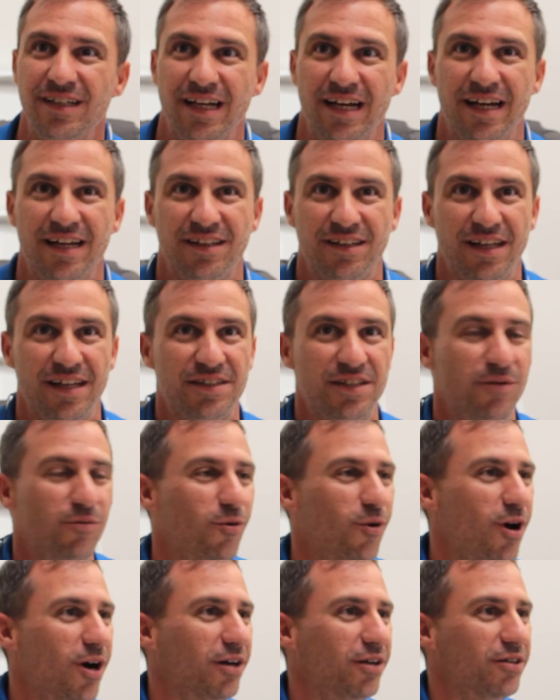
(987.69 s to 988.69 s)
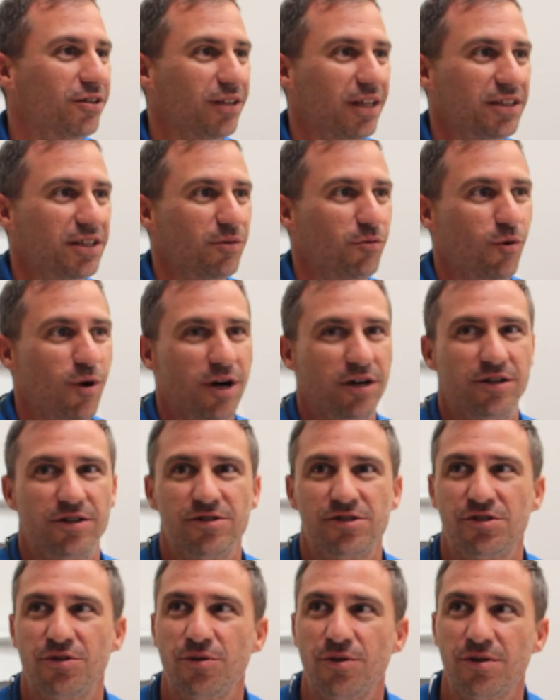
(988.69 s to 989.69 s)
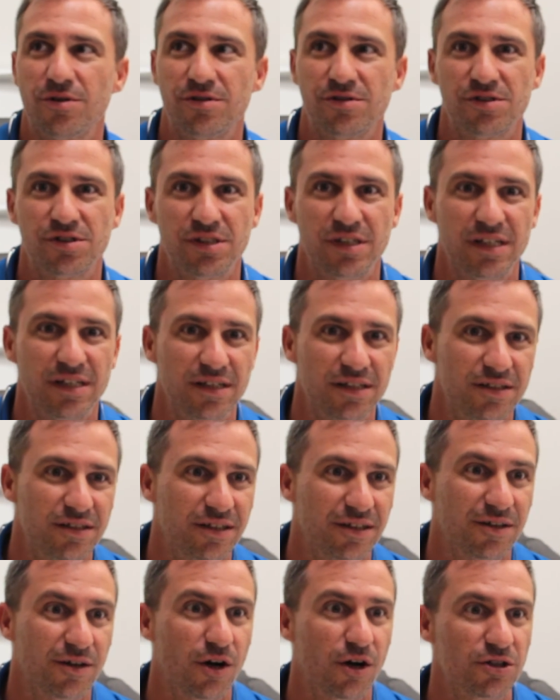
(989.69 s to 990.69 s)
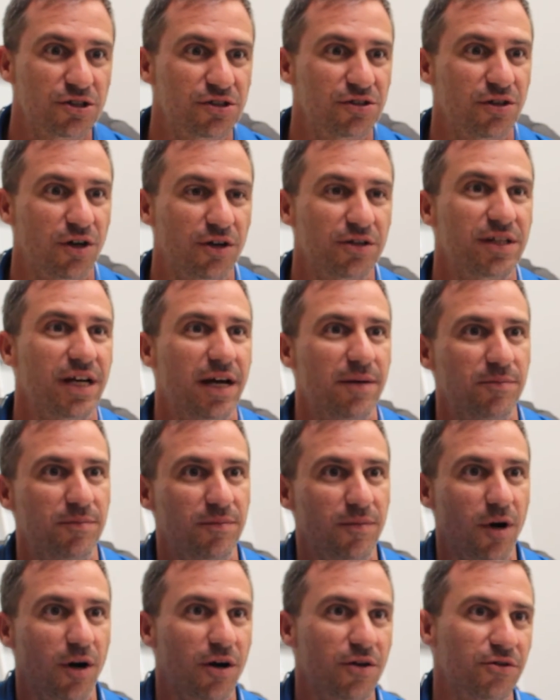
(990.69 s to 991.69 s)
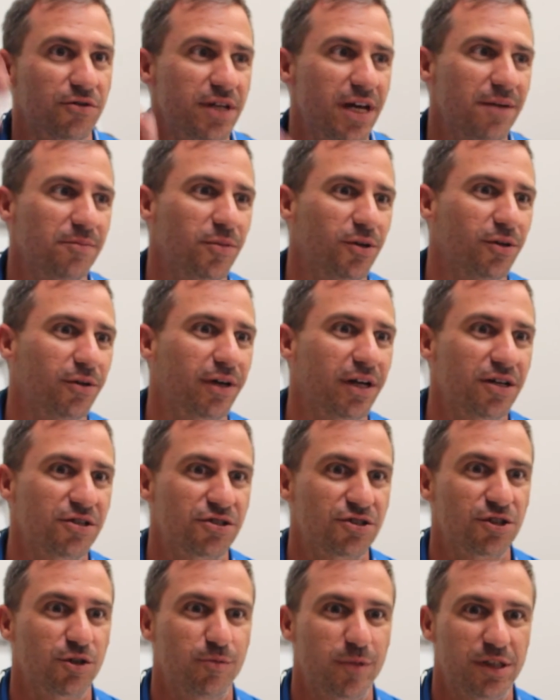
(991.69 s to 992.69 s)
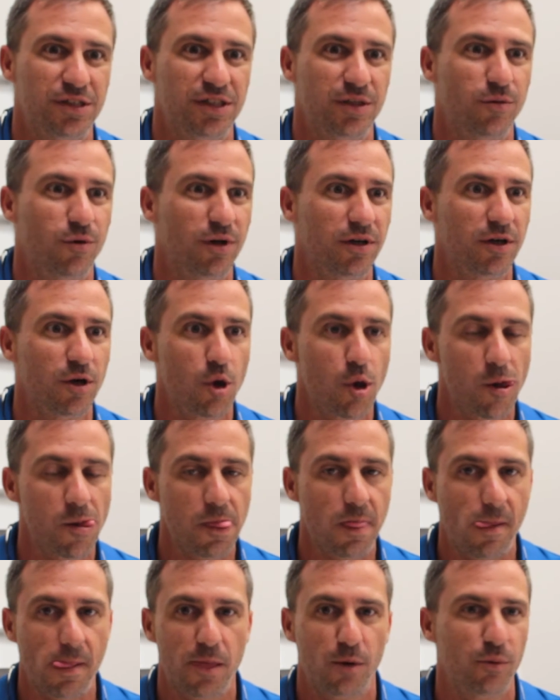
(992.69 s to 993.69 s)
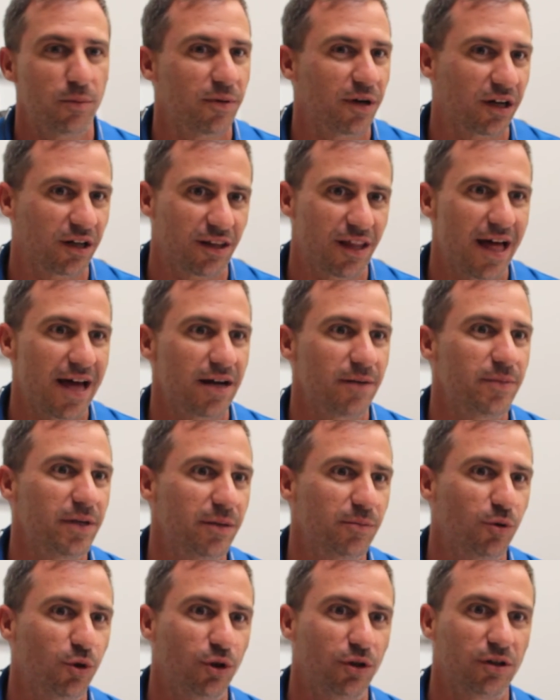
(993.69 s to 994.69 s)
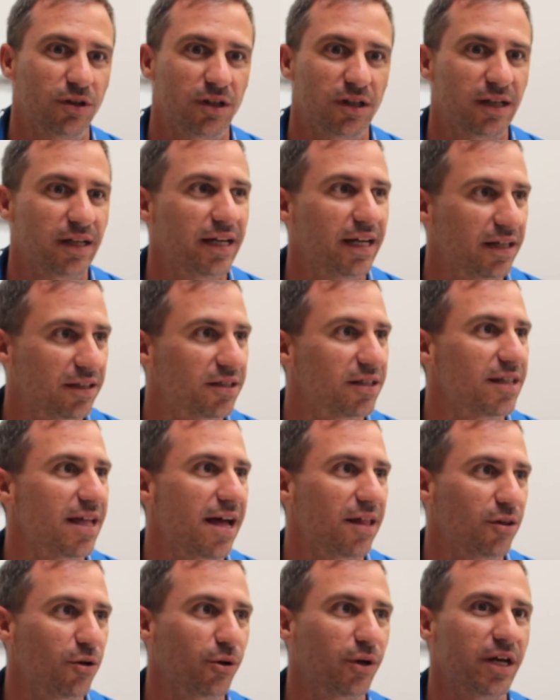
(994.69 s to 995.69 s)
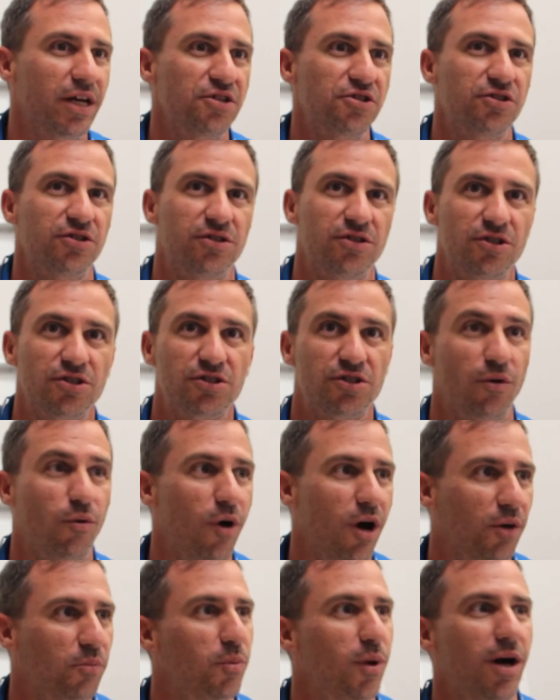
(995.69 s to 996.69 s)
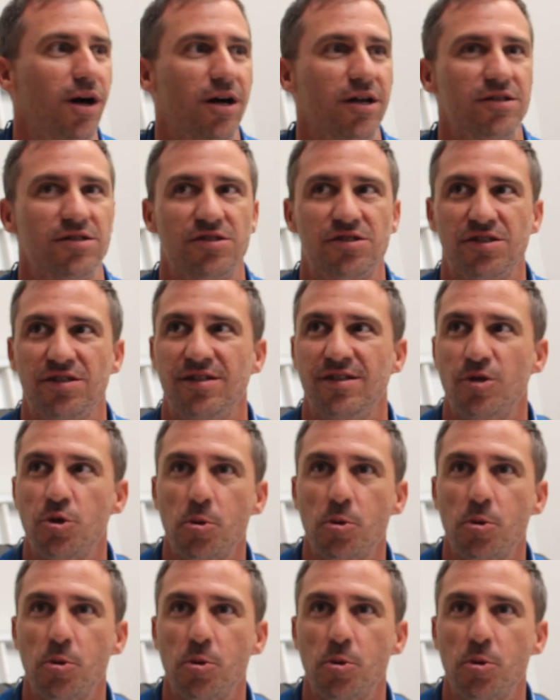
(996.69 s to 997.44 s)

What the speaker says: and let them walk your stores. And you know, our other Tampa location is a busy one. We bring a lot of people into that location just to walk pawns,